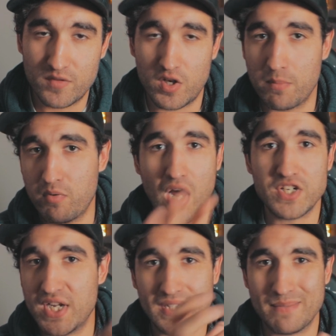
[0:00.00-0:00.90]
so your
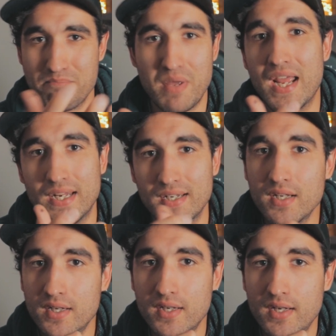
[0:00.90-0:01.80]
project bin,
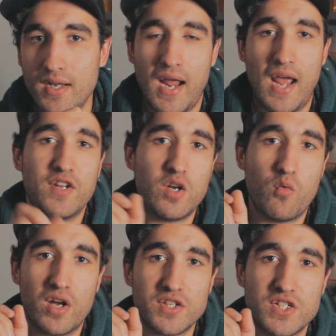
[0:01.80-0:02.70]
and then you want